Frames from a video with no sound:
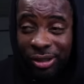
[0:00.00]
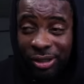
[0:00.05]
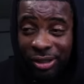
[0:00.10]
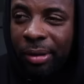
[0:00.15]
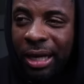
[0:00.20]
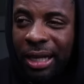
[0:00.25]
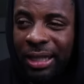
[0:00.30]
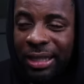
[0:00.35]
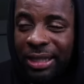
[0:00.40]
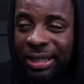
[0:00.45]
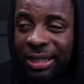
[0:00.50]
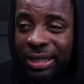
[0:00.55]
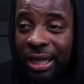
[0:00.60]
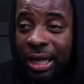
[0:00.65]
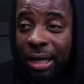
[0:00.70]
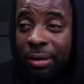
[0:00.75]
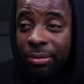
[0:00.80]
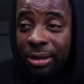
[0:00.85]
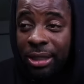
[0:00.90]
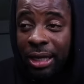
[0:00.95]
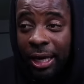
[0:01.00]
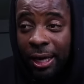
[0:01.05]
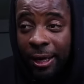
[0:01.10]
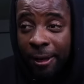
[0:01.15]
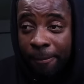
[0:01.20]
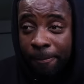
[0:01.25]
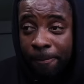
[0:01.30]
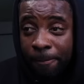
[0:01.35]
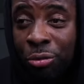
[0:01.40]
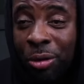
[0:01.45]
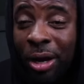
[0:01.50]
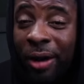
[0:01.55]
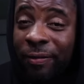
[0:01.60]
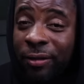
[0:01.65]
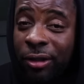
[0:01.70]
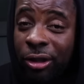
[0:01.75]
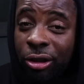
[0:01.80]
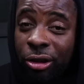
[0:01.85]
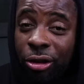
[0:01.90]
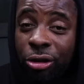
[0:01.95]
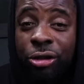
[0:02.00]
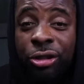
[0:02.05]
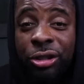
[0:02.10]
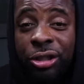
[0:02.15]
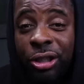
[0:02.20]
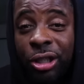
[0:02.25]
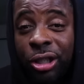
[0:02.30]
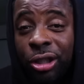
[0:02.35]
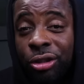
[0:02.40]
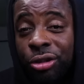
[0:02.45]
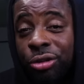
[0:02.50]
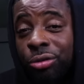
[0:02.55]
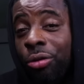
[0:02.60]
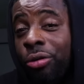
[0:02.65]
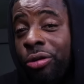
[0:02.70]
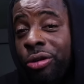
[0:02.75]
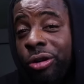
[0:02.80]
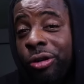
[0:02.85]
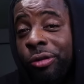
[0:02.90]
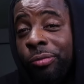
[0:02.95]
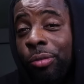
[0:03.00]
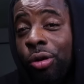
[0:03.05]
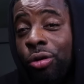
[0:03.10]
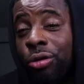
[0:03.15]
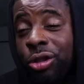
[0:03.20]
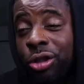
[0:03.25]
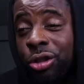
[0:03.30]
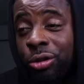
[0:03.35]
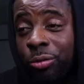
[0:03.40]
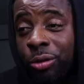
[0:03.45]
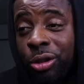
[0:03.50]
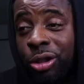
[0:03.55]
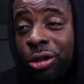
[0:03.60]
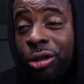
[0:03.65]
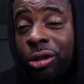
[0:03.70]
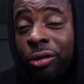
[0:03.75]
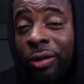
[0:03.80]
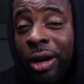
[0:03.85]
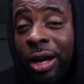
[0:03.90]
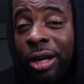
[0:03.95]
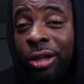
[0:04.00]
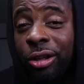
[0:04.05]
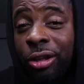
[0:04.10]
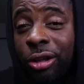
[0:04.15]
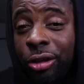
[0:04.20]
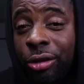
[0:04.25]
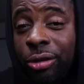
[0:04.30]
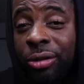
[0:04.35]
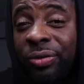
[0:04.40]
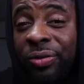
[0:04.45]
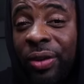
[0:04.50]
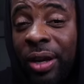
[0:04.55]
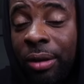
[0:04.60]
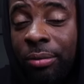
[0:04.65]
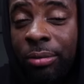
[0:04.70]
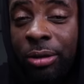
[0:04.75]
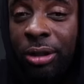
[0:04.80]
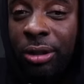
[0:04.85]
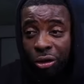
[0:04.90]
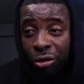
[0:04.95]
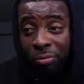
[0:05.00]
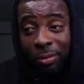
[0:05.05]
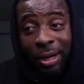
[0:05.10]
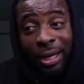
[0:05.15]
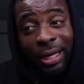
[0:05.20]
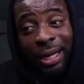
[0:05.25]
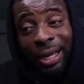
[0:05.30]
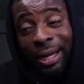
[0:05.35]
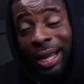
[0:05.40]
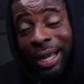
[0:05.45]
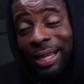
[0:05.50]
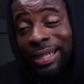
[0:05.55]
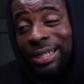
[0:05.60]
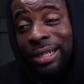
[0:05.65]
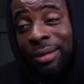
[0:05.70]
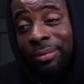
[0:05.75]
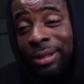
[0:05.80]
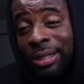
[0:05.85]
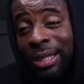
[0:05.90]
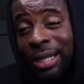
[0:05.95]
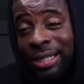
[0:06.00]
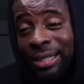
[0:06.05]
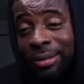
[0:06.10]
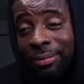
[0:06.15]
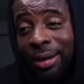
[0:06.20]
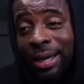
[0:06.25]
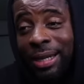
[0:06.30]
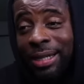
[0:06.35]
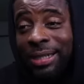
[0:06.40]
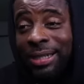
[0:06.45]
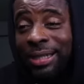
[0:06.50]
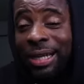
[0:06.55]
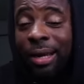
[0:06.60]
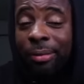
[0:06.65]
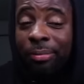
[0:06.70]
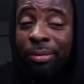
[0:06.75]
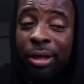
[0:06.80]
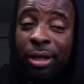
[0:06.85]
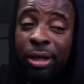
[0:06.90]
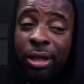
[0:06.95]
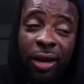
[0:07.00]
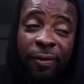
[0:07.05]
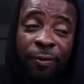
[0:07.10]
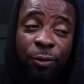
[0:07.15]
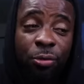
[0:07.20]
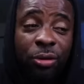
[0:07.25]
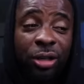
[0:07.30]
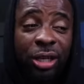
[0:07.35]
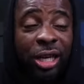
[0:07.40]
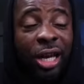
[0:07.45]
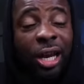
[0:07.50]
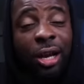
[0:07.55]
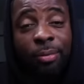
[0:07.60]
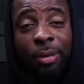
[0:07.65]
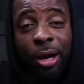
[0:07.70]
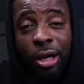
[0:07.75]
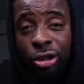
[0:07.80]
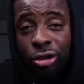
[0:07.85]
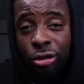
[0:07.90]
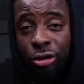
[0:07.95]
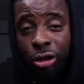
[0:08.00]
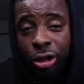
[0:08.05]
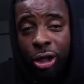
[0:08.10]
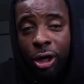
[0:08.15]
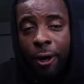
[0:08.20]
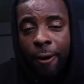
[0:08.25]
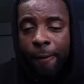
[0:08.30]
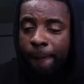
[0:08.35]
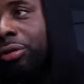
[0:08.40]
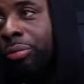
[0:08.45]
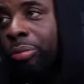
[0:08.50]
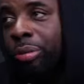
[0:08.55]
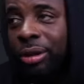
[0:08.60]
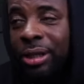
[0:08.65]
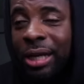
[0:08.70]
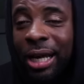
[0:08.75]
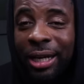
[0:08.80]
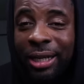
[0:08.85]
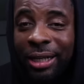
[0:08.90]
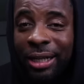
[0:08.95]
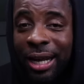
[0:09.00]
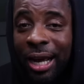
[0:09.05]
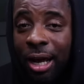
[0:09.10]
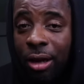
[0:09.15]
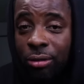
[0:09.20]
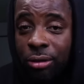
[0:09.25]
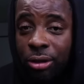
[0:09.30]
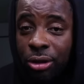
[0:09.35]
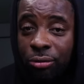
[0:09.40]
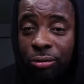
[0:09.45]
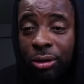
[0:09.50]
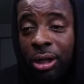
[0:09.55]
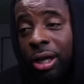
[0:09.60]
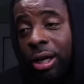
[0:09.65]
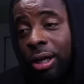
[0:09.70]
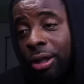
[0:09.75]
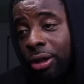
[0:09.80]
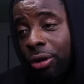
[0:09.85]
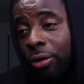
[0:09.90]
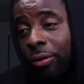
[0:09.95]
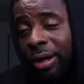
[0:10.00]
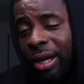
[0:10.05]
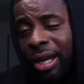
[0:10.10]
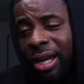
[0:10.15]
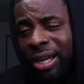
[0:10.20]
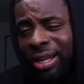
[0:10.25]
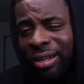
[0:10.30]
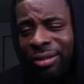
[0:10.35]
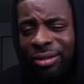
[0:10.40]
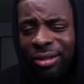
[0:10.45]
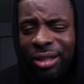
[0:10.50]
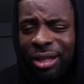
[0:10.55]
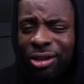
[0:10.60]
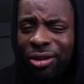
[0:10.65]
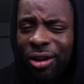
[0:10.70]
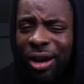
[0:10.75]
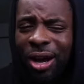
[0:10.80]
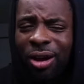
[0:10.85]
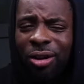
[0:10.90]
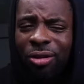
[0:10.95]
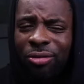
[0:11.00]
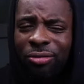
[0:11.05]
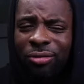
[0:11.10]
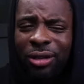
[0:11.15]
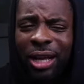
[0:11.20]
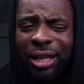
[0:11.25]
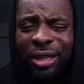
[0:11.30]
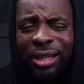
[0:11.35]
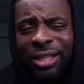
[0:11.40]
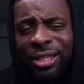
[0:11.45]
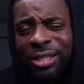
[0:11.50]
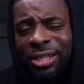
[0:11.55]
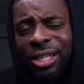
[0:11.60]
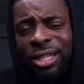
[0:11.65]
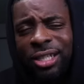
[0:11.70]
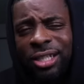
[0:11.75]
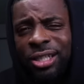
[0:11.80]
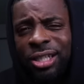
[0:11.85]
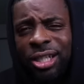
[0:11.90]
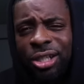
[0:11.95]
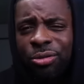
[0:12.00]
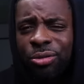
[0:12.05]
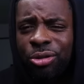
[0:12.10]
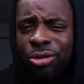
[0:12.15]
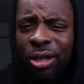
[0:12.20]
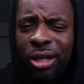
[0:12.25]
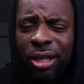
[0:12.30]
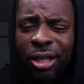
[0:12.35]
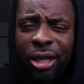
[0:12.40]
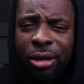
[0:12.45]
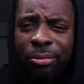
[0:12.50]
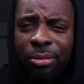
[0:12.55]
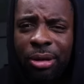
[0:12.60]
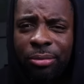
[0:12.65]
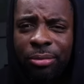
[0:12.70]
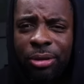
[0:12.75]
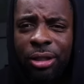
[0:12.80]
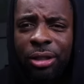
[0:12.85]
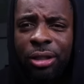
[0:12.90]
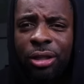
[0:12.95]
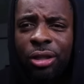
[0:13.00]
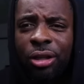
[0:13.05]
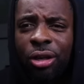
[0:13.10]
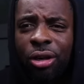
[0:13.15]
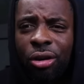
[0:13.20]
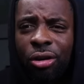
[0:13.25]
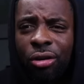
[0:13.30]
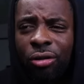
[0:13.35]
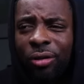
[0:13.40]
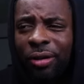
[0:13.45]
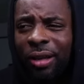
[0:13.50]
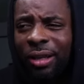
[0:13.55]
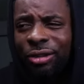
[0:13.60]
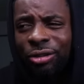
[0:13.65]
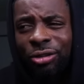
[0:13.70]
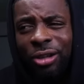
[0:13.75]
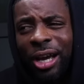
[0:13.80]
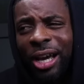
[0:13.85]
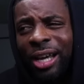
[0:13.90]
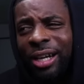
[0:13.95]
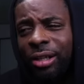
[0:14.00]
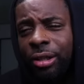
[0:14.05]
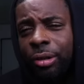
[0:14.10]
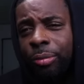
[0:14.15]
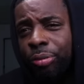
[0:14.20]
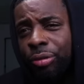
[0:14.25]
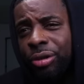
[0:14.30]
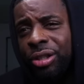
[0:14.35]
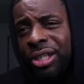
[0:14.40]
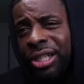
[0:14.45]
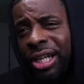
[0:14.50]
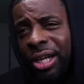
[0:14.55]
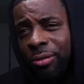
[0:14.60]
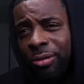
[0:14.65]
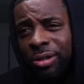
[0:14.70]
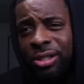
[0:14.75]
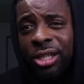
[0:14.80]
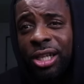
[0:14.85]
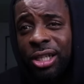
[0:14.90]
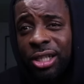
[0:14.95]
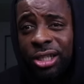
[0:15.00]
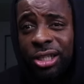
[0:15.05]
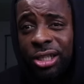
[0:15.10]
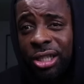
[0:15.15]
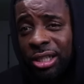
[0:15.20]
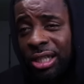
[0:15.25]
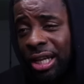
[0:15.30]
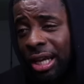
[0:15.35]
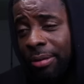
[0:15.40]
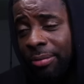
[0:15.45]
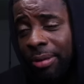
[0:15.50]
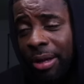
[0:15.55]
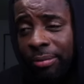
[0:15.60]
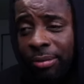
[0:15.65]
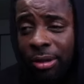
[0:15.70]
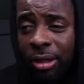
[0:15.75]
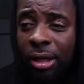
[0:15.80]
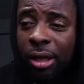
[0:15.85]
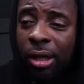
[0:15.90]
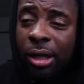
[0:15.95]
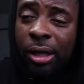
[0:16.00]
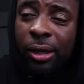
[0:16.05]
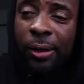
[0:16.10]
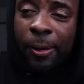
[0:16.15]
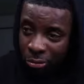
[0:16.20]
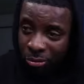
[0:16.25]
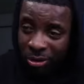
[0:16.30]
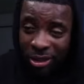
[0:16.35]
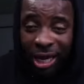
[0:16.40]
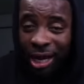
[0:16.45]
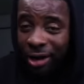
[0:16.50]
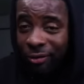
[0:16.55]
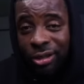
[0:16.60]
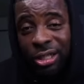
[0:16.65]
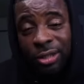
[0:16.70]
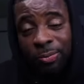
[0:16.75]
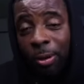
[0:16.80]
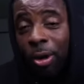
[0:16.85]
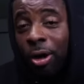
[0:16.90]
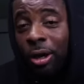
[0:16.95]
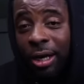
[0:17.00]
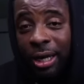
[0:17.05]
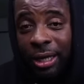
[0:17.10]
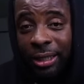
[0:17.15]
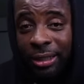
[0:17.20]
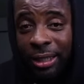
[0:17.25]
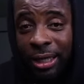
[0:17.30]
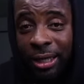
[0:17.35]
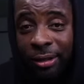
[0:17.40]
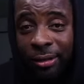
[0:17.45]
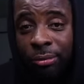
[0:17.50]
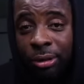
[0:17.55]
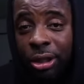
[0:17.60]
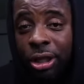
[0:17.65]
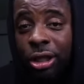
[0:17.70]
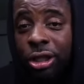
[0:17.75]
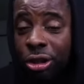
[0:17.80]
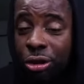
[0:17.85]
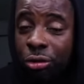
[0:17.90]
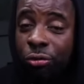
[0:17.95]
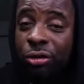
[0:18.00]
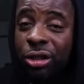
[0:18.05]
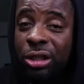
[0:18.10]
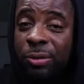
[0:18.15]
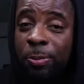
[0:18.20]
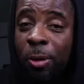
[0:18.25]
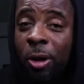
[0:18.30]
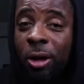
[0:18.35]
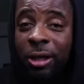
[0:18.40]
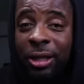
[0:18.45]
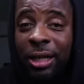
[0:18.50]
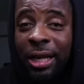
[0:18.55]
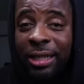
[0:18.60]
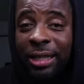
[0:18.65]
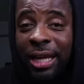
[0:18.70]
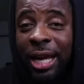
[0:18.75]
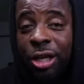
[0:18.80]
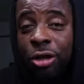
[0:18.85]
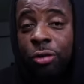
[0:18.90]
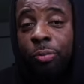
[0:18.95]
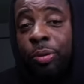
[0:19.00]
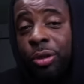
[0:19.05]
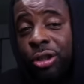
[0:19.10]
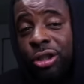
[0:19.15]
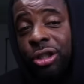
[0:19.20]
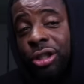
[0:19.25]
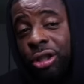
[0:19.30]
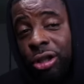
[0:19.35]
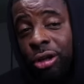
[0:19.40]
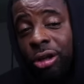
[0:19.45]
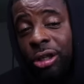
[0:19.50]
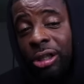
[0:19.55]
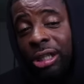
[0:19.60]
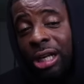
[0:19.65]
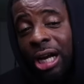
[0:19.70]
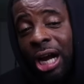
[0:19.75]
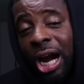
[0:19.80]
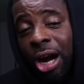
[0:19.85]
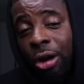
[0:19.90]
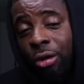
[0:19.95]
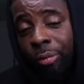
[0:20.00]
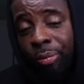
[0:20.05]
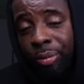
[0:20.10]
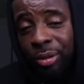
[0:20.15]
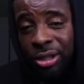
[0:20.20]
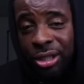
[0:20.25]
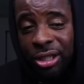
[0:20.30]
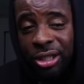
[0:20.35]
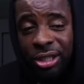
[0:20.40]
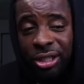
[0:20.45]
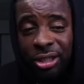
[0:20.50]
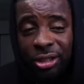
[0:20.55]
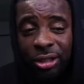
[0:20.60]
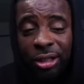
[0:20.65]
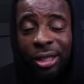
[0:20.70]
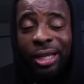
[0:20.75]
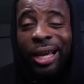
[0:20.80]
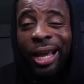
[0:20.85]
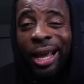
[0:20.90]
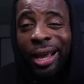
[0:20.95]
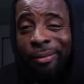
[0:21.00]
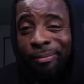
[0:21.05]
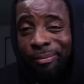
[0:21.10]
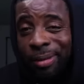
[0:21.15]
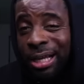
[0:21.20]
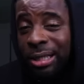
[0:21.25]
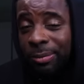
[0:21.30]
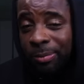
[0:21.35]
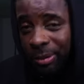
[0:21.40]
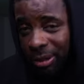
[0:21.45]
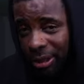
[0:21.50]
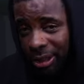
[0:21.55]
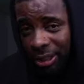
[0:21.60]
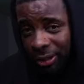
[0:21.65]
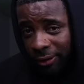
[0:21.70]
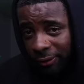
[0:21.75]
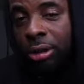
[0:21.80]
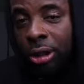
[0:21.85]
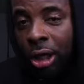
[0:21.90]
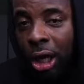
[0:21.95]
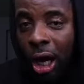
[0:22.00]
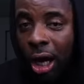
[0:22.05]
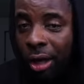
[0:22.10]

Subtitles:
But at the same time, you have to learn to control your emotions when you're around your girl's family. You might not like something that somebody say, but if you care about your girl, you bring that in the house. You let her know, hey, I think such and such was trying to come at me. Or, you know, I didn't appreciate what such and such came at me. You can't respond like that. Because you responding like that, you put your girl in an awkward position. And best believe, the